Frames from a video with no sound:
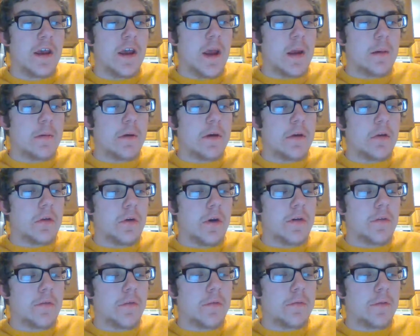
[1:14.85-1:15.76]
and while I do
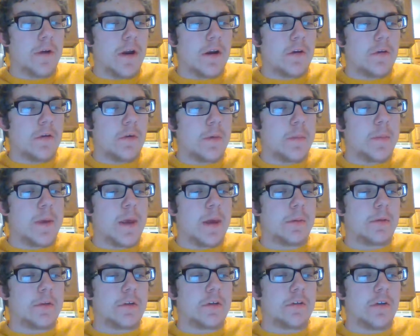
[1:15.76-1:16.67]
have a friend who would be
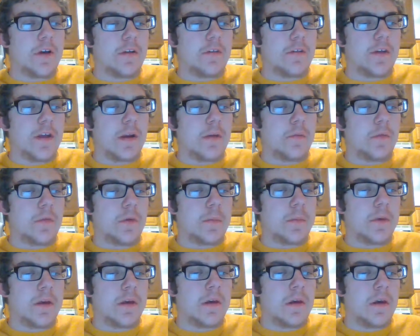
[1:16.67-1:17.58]
able to translate it for
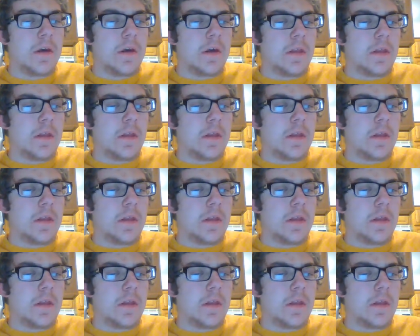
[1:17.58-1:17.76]
me,